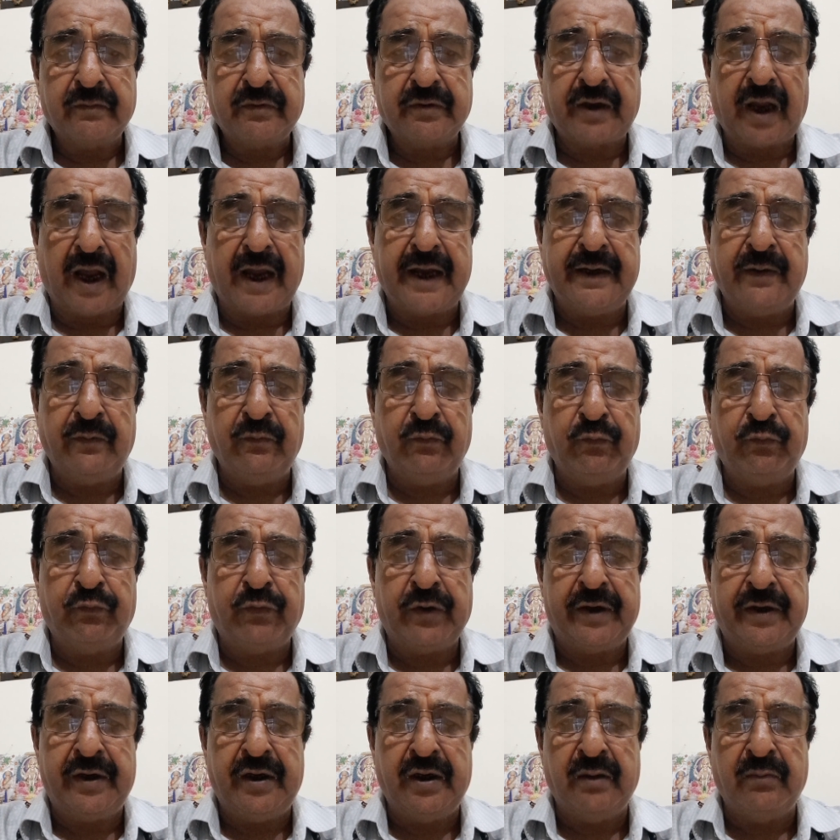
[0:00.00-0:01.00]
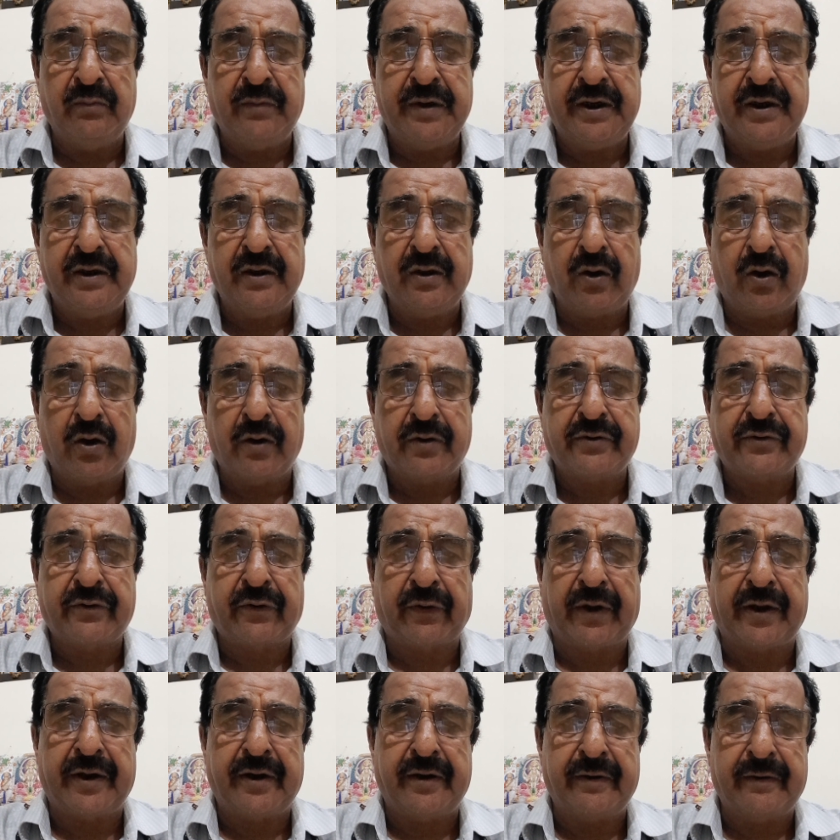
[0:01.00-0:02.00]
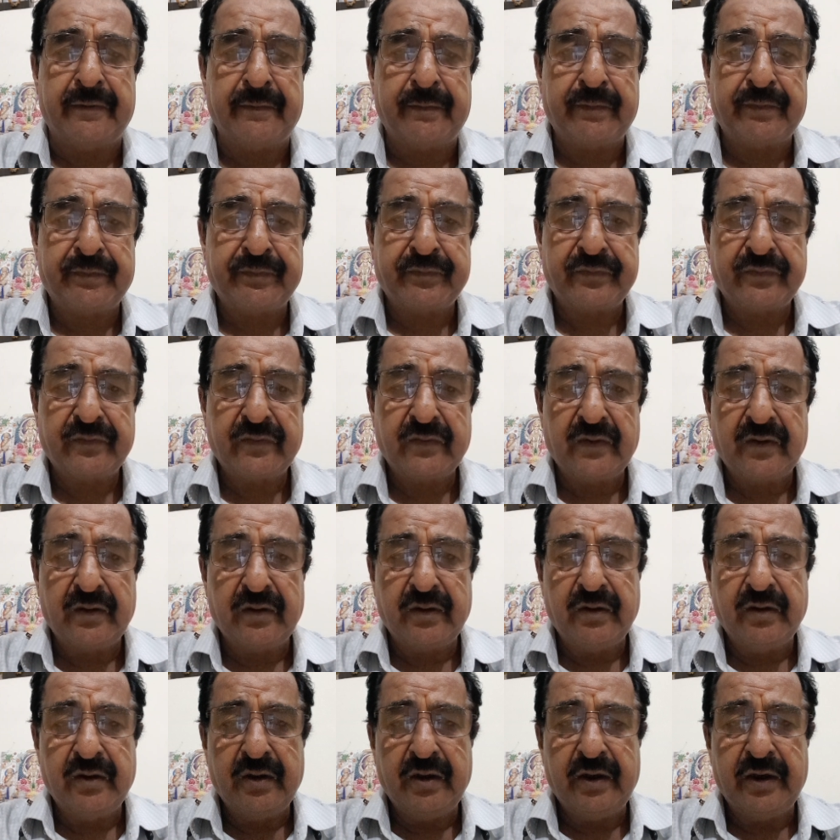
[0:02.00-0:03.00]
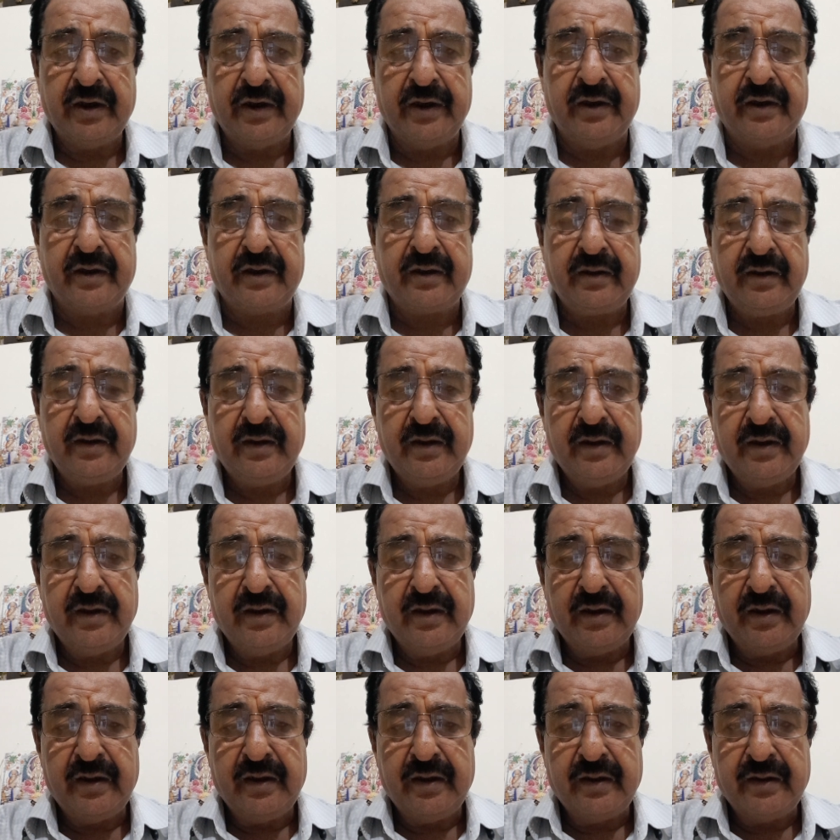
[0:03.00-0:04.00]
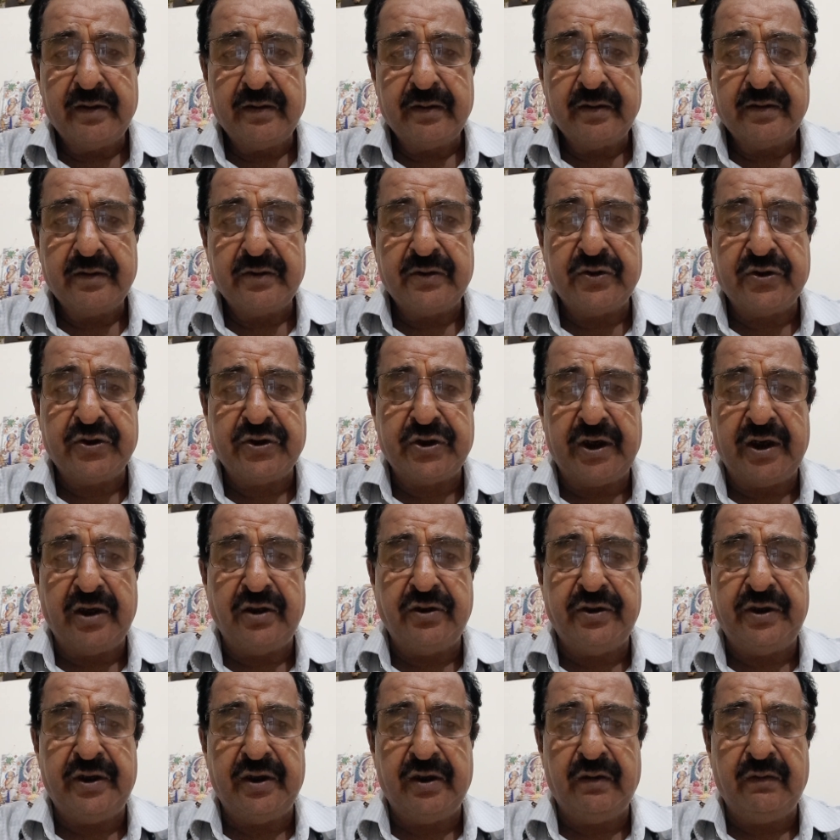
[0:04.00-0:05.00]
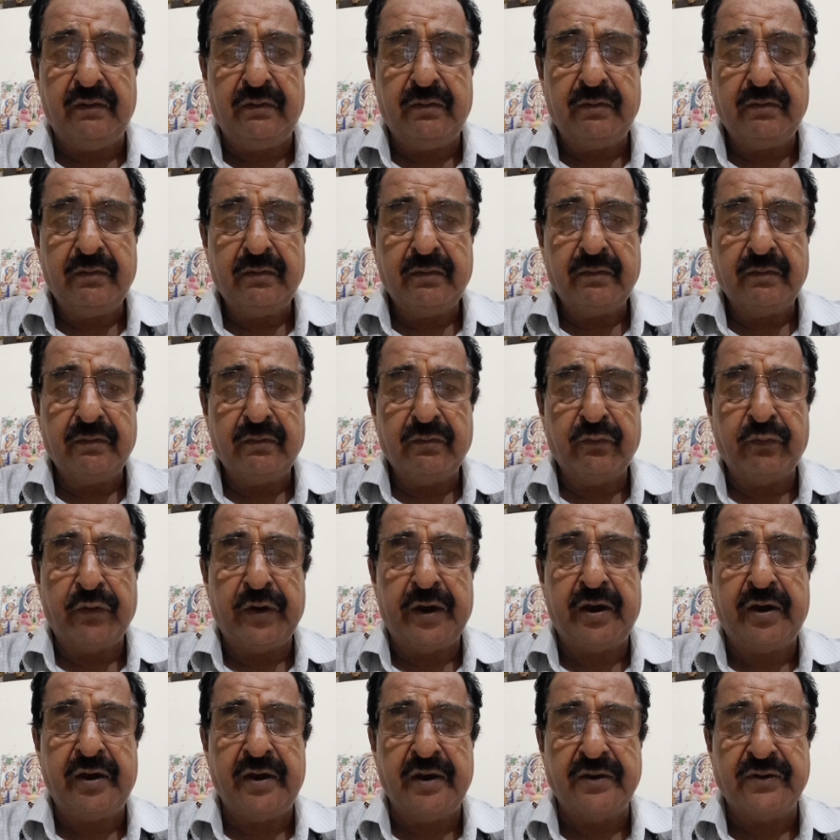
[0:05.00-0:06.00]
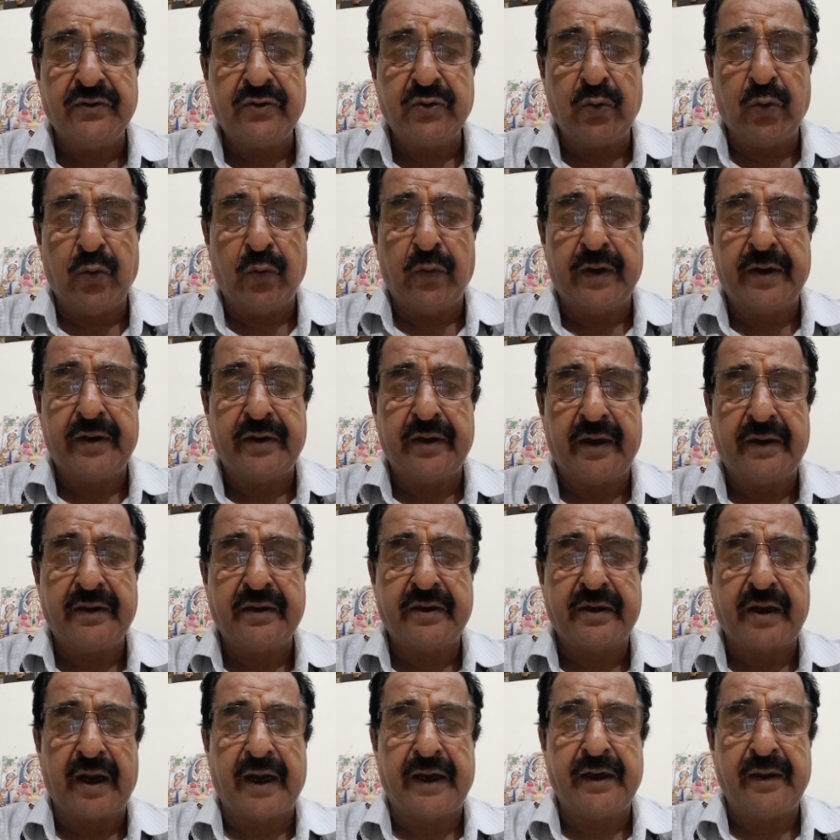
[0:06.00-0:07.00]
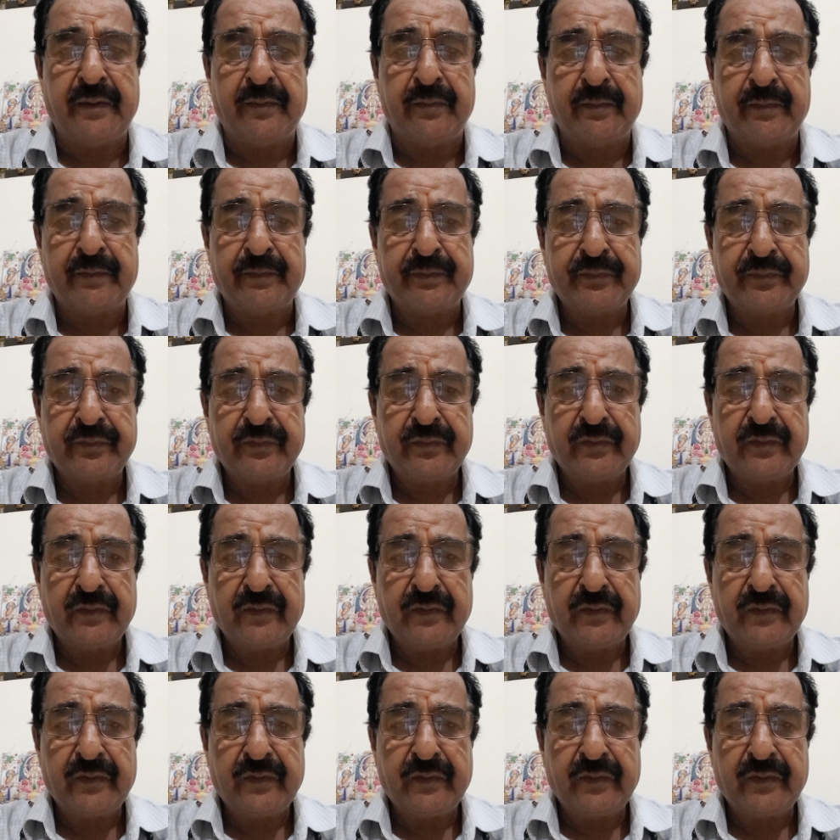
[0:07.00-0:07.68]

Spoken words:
time varying mean or trend. Here changing variance over the time.